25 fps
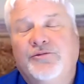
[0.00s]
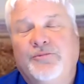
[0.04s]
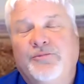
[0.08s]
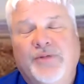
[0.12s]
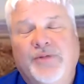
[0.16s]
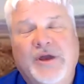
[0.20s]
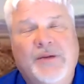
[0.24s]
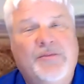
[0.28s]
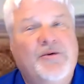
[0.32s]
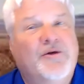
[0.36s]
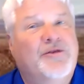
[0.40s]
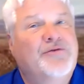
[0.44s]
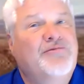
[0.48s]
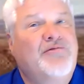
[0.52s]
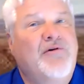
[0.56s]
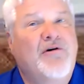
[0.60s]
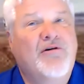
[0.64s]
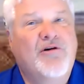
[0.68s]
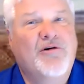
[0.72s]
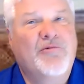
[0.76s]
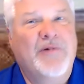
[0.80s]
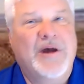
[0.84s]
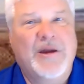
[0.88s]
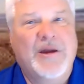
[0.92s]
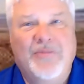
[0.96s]
people
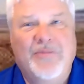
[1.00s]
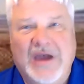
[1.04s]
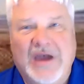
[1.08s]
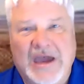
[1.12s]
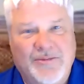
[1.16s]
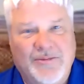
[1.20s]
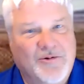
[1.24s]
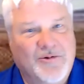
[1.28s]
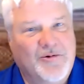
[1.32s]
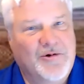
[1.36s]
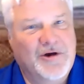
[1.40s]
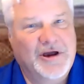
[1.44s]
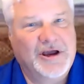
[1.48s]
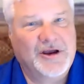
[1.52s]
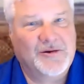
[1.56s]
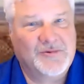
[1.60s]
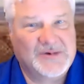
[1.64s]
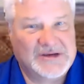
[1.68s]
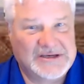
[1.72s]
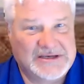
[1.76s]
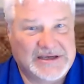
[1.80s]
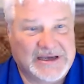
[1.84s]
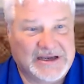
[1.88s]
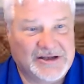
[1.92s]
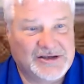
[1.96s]
throw away paperwork and
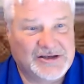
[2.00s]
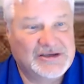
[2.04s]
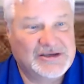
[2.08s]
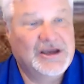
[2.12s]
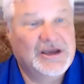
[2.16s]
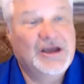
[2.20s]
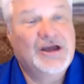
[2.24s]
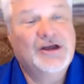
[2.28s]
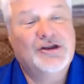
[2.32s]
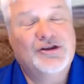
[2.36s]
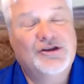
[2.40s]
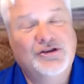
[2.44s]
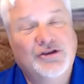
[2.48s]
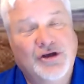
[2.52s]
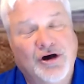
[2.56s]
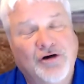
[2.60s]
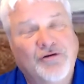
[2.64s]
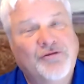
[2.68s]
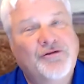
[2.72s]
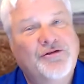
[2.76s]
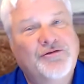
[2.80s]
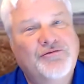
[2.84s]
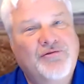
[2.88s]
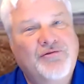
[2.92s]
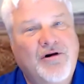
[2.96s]
receipts.
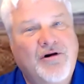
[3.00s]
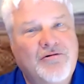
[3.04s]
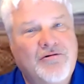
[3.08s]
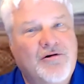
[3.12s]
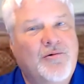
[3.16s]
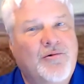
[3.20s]
Don't throw